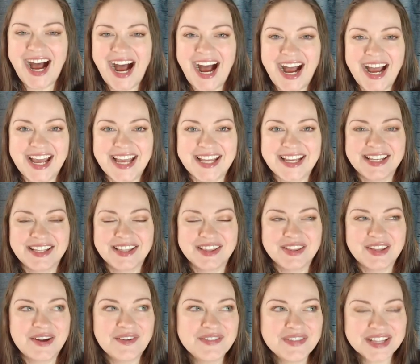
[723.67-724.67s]
I
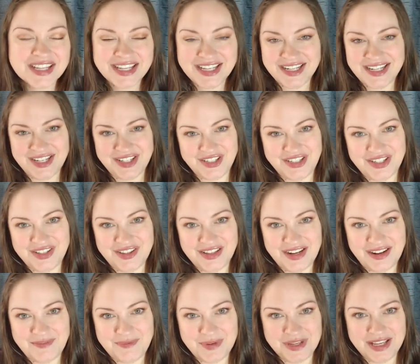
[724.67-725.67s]
love the connection
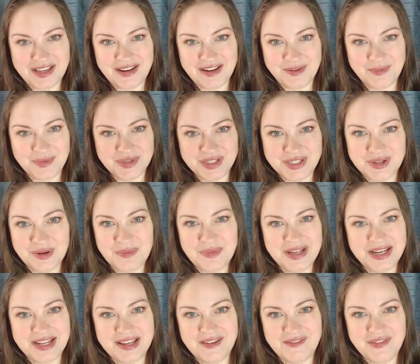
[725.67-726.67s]
that I've been getting with so
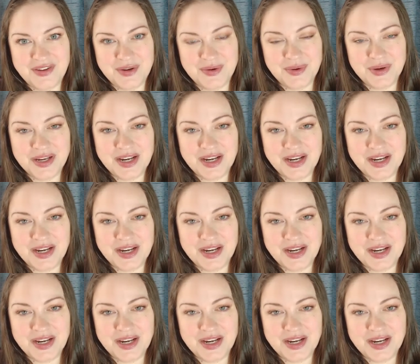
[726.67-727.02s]
many of you.